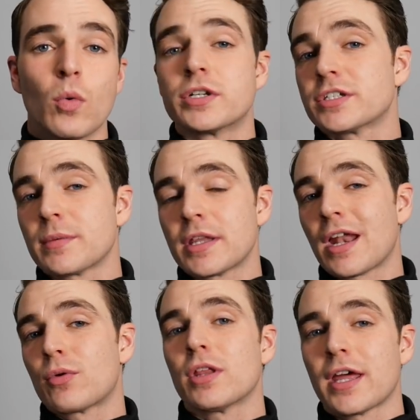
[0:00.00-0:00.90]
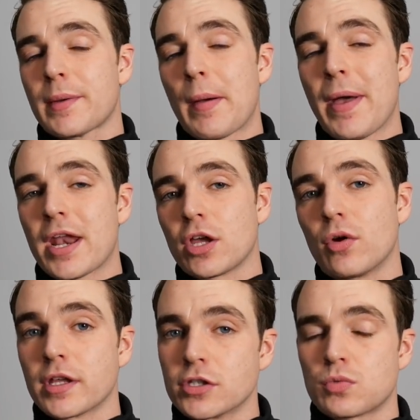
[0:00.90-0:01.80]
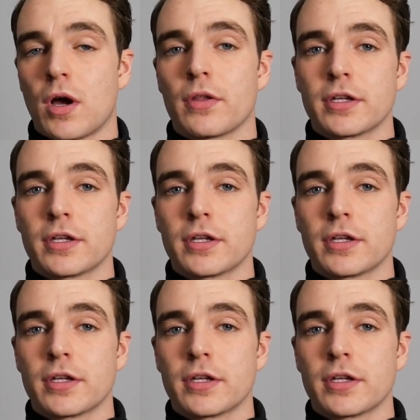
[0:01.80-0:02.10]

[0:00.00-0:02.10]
which is something that I really like about Patagonia as well.